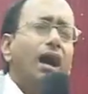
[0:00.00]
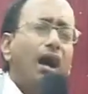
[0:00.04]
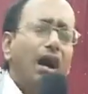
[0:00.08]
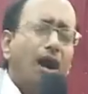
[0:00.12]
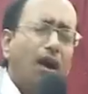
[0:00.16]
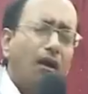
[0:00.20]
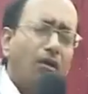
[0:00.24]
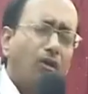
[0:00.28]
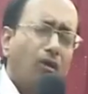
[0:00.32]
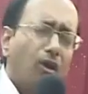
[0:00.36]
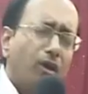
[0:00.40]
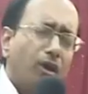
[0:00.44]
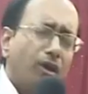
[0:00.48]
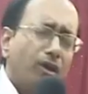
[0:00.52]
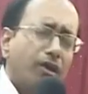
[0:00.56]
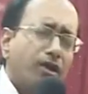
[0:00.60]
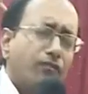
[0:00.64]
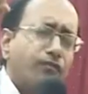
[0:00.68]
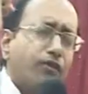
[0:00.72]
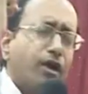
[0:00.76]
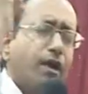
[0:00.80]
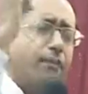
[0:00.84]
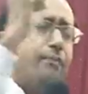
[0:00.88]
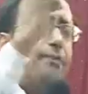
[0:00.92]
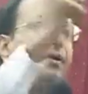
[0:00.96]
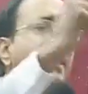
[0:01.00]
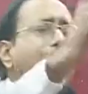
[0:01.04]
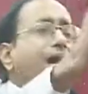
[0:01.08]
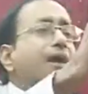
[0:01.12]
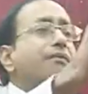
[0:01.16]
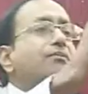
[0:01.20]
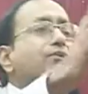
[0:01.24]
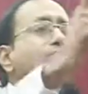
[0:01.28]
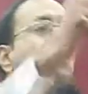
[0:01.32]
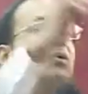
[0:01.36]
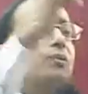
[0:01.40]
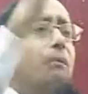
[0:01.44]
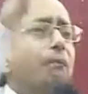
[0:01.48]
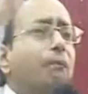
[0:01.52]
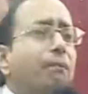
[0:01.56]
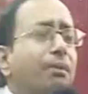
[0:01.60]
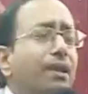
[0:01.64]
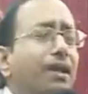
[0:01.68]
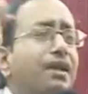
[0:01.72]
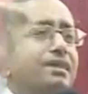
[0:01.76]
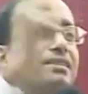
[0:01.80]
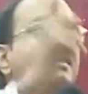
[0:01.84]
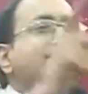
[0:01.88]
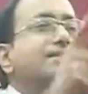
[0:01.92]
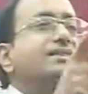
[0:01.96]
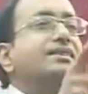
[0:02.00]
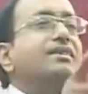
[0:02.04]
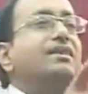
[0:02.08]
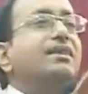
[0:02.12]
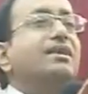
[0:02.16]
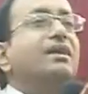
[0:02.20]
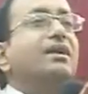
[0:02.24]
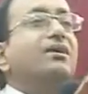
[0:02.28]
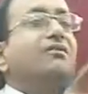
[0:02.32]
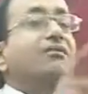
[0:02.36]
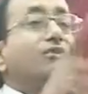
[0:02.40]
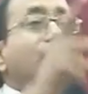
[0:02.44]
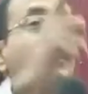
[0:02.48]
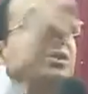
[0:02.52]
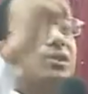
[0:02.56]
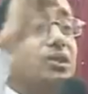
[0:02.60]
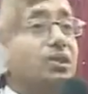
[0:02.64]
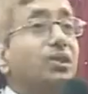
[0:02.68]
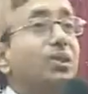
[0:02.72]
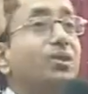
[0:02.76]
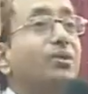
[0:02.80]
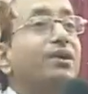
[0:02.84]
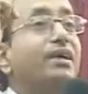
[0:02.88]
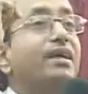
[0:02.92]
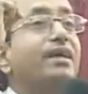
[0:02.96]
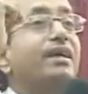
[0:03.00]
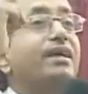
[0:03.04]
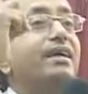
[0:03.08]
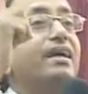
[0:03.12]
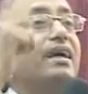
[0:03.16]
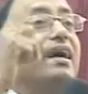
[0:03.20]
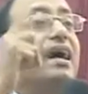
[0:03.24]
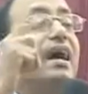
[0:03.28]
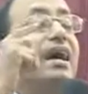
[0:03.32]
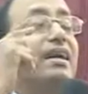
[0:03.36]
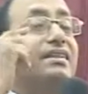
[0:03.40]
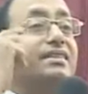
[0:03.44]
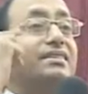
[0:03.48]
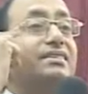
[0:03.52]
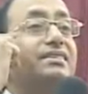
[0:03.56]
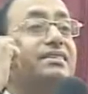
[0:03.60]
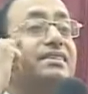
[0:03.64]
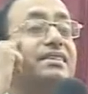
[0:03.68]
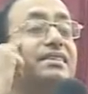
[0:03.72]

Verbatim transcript: our God of Abraham, who blessed, was looking at the